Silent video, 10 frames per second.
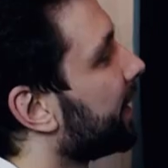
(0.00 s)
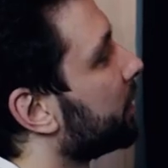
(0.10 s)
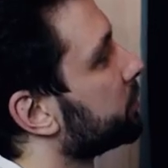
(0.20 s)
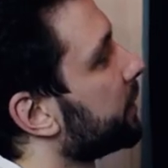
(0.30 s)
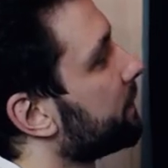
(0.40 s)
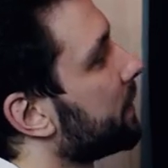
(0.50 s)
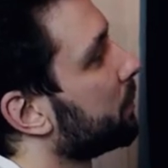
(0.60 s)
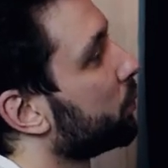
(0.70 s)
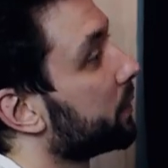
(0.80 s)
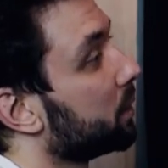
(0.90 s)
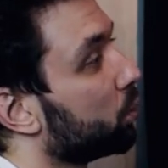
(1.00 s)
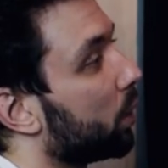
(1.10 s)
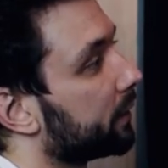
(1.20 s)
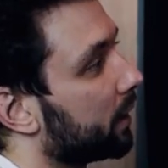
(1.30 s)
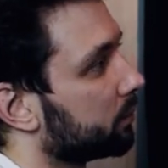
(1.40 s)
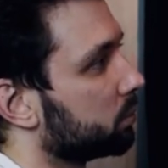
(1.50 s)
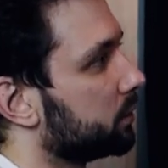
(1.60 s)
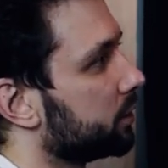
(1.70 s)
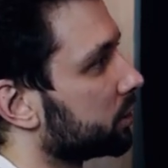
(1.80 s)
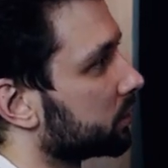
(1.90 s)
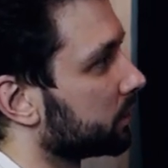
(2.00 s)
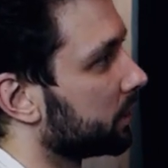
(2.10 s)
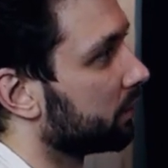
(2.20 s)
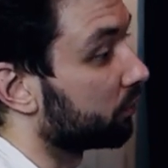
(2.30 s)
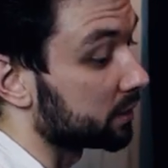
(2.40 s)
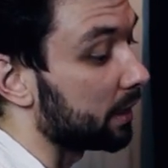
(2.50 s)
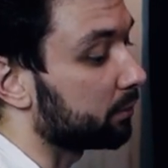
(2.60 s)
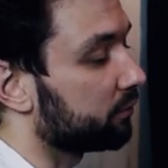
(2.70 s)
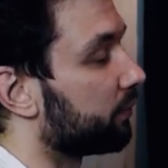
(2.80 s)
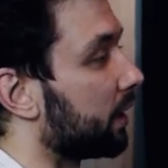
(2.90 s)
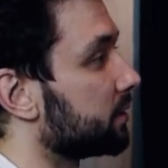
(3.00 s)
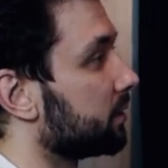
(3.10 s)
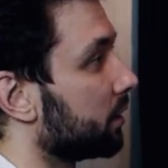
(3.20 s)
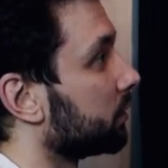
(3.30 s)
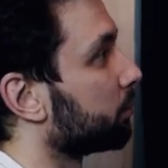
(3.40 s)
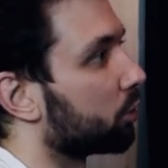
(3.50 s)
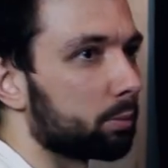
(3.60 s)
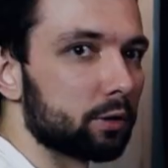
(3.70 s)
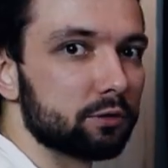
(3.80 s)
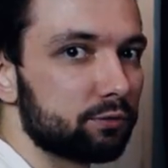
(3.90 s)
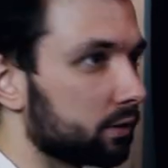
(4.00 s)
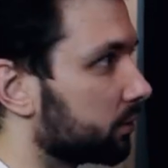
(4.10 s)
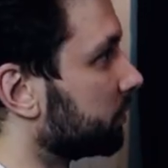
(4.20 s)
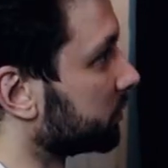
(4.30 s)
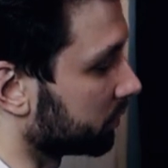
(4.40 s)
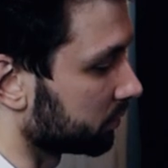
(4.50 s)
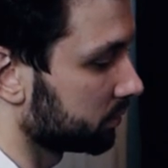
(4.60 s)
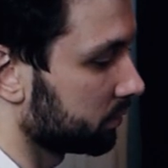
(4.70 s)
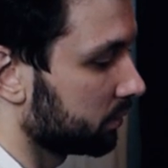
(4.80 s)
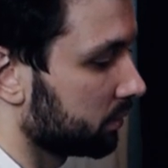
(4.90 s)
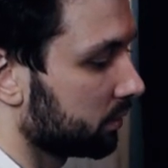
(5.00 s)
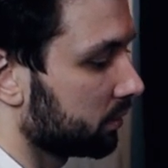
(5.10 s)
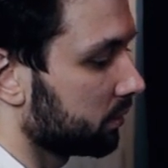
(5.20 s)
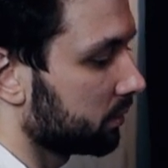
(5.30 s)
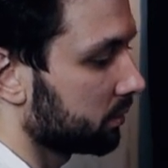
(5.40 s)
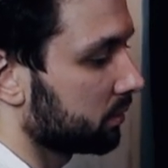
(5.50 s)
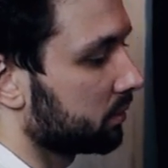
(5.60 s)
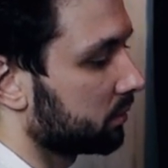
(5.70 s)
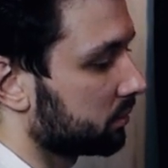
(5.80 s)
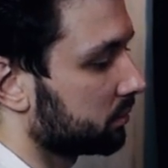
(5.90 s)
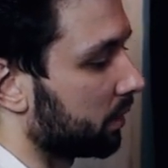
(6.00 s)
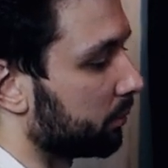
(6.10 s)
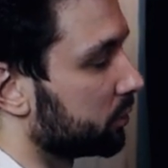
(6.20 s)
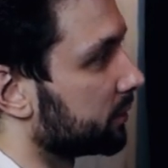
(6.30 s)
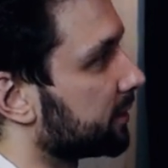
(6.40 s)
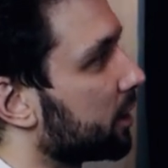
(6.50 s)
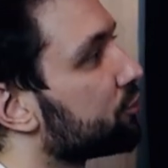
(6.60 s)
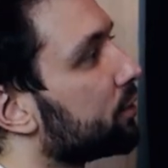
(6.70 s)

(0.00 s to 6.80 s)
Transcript: and play them within one hand position. For example, finding an appropriate fingering. So I'm using such